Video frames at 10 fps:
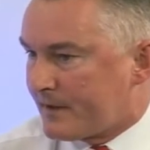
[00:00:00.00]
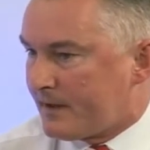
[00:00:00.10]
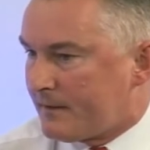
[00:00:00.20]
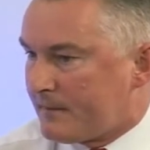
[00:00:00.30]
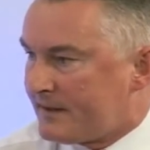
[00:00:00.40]

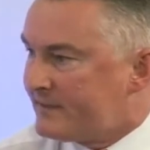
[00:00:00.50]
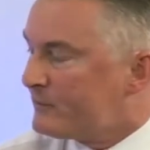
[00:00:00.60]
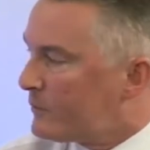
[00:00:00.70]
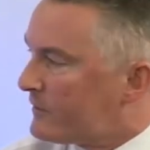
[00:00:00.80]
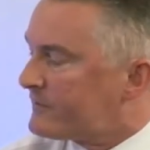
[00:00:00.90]
And this
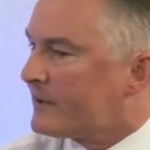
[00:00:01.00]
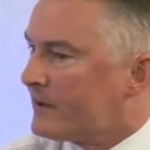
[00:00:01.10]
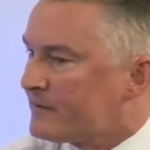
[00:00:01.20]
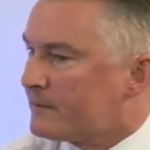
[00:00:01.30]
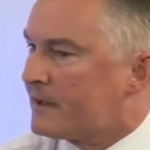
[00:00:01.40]
is where it
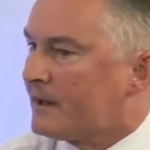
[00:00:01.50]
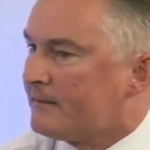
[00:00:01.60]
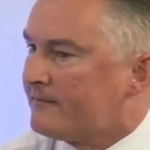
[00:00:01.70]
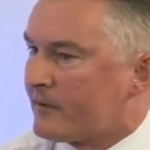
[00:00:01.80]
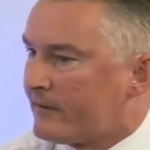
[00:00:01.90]
starts to
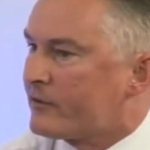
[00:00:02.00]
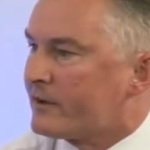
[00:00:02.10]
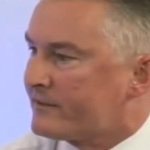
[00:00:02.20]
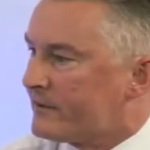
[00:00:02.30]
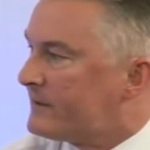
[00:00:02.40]
become very, very
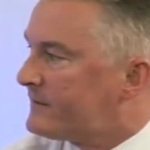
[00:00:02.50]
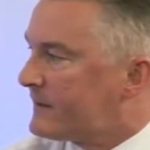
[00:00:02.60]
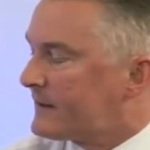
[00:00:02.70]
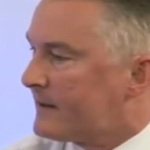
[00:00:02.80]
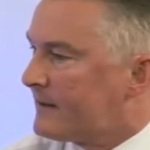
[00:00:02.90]
exciting,